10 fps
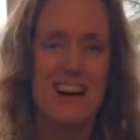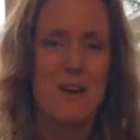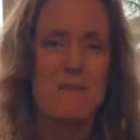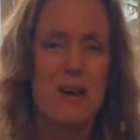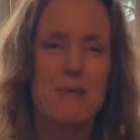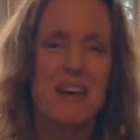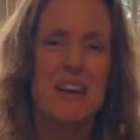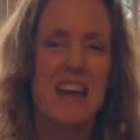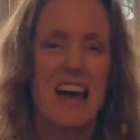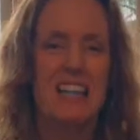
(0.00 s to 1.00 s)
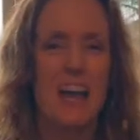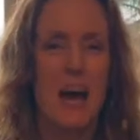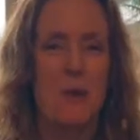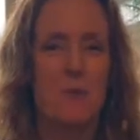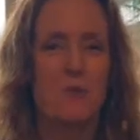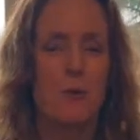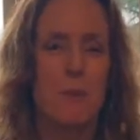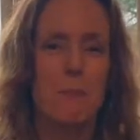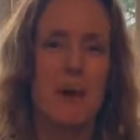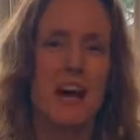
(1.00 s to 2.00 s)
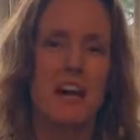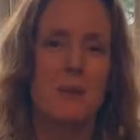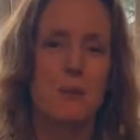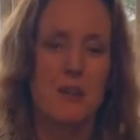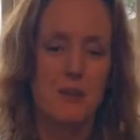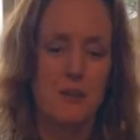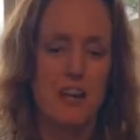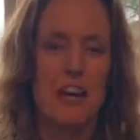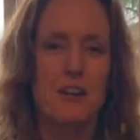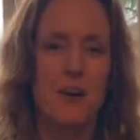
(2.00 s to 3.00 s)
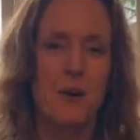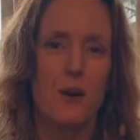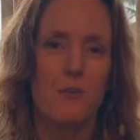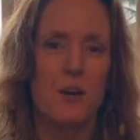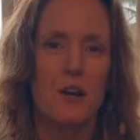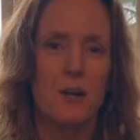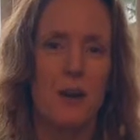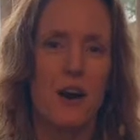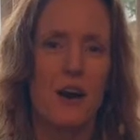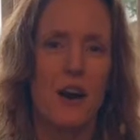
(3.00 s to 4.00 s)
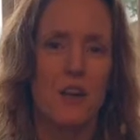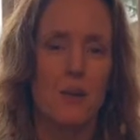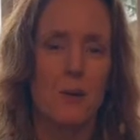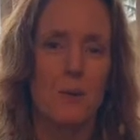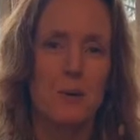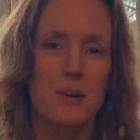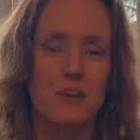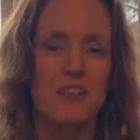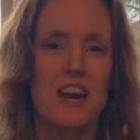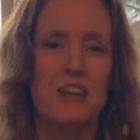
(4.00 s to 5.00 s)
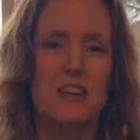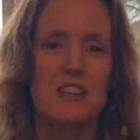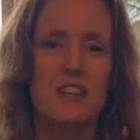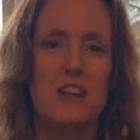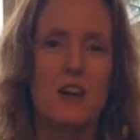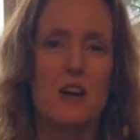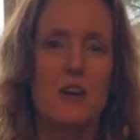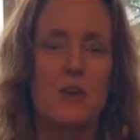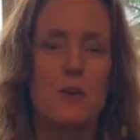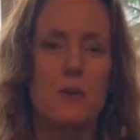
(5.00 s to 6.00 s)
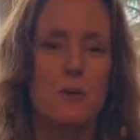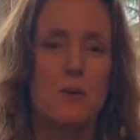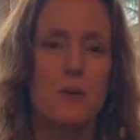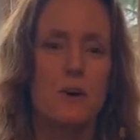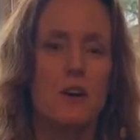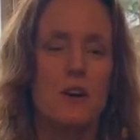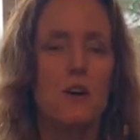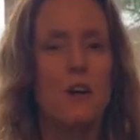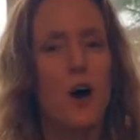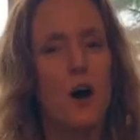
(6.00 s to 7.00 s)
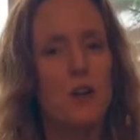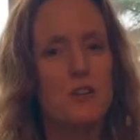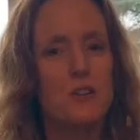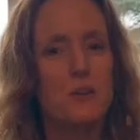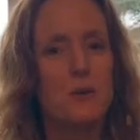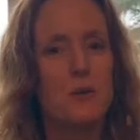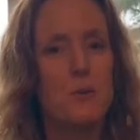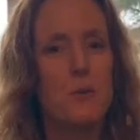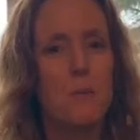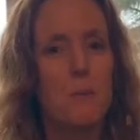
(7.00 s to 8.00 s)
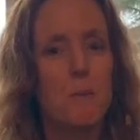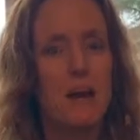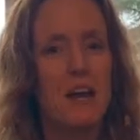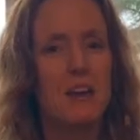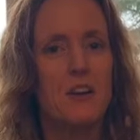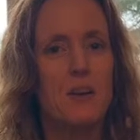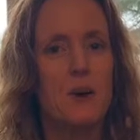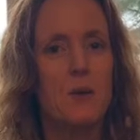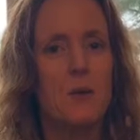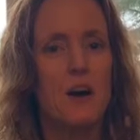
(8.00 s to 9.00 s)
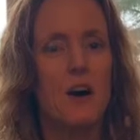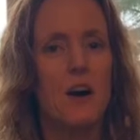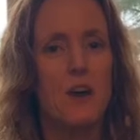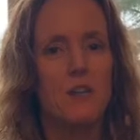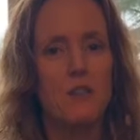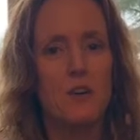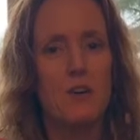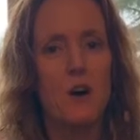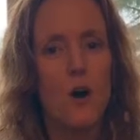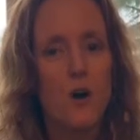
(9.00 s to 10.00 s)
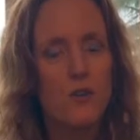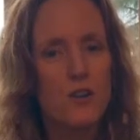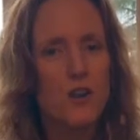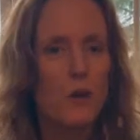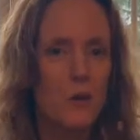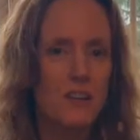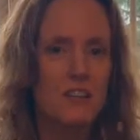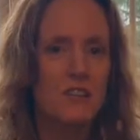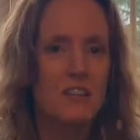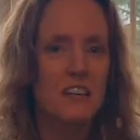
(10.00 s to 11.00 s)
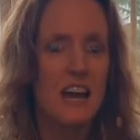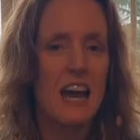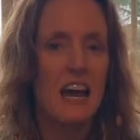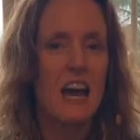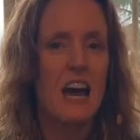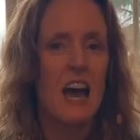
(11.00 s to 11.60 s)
Maybe in that time before bed, when you take note of where you are on the window of tolerance, you could also make note of, over the course of the day,